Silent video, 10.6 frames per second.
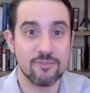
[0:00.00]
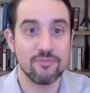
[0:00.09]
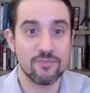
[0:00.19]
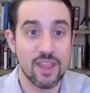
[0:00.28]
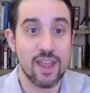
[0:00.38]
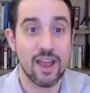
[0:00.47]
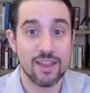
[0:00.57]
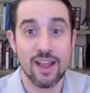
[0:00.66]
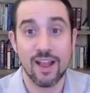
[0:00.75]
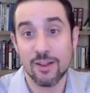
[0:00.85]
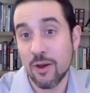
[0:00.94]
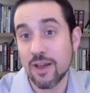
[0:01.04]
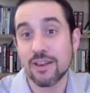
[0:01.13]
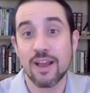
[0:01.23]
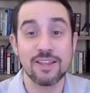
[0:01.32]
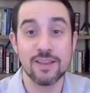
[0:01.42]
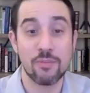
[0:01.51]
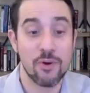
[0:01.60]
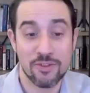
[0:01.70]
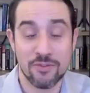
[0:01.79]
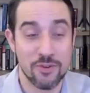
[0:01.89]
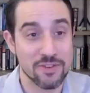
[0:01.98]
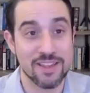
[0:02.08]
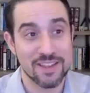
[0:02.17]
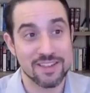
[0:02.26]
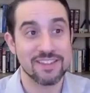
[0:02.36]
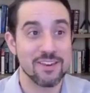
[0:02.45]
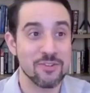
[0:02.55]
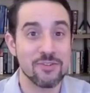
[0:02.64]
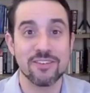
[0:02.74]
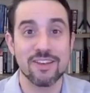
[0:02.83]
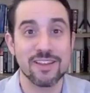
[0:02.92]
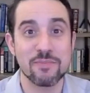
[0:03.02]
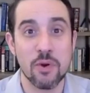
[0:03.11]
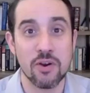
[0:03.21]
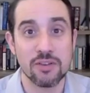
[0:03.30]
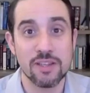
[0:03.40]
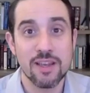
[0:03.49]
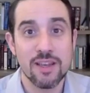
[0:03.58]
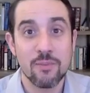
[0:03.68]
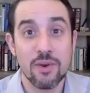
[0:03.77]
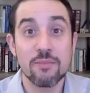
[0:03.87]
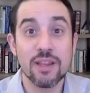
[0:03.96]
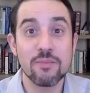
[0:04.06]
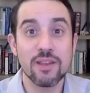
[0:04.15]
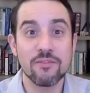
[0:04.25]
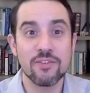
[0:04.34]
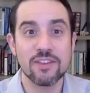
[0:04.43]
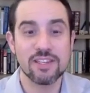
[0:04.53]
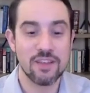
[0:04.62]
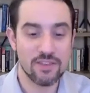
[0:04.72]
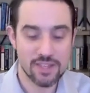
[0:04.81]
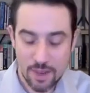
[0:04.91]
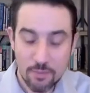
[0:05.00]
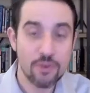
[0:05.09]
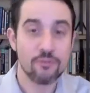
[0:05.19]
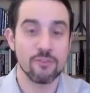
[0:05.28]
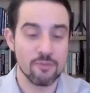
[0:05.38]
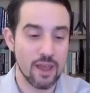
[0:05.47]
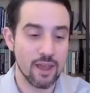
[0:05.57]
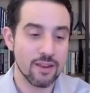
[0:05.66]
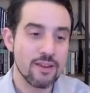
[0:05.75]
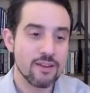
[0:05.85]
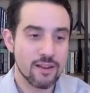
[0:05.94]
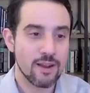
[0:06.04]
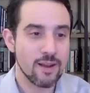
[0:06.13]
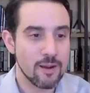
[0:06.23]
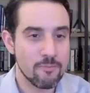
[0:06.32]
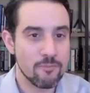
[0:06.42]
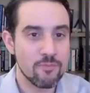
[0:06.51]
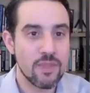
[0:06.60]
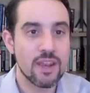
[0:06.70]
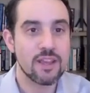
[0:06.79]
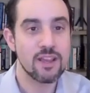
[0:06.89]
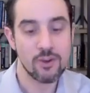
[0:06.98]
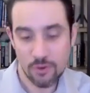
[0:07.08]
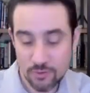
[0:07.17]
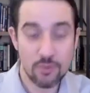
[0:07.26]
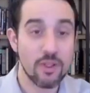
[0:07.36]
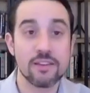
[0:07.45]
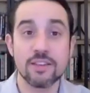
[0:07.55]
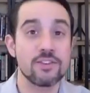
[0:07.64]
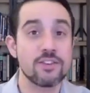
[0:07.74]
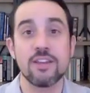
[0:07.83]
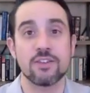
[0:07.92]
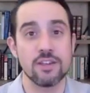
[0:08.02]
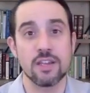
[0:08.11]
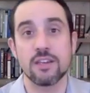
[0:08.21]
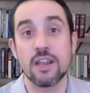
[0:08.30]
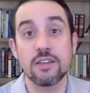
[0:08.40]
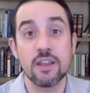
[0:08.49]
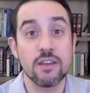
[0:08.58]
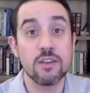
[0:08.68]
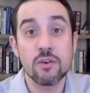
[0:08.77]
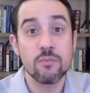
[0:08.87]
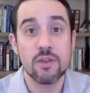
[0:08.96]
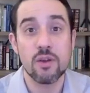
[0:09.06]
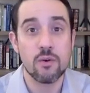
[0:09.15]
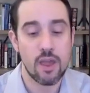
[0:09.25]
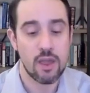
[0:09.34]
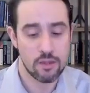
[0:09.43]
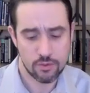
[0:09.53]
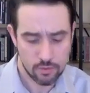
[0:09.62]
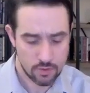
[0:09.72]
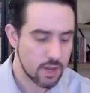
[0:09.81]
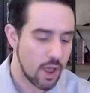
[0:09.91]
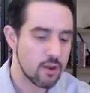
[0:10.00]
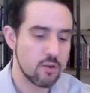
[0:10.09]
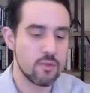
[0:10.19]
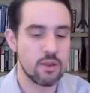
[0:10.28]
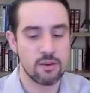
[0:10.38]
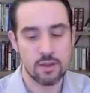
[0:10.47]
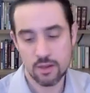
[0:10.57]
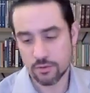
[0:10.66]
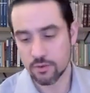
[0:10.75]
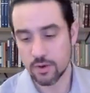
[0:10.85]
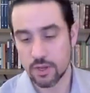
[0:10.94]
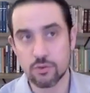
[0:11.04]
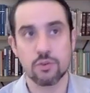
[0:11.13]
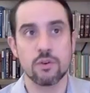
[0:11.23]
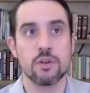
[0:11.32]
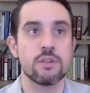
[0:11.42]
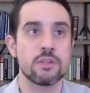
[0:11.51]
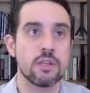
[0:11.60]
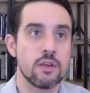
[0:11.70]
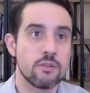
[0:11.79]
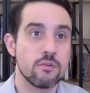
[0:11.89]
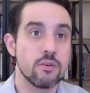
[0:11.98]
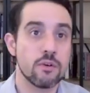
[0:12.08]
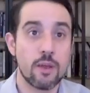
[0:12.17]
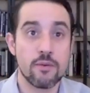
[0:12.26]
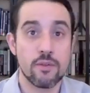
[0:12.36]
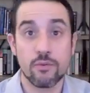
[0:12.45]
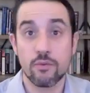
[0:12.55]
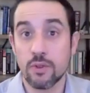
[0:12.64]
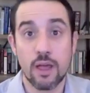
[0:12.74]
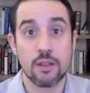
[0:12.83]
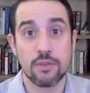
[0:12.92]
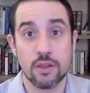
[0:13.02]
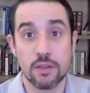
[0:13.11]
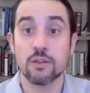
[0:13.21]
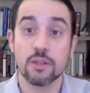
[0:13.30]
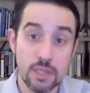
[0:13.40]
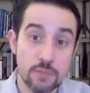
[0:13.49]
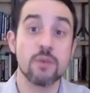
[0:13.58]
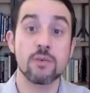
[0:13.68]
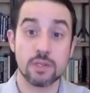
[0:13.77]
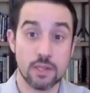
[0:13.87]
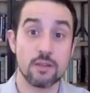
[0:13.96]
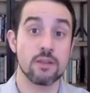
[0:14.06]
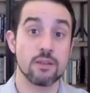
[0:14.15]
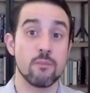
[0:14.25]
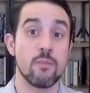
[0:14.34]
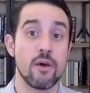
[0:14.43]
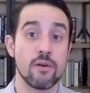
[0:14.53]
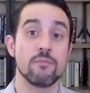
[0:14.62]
Yeah. Although I take both of those things, those are nice perks. But if it's separate from that, then it can go through lots of changes, and you can be okay through retirement, through injuries, through a lot of things. You'll at least be resilient about.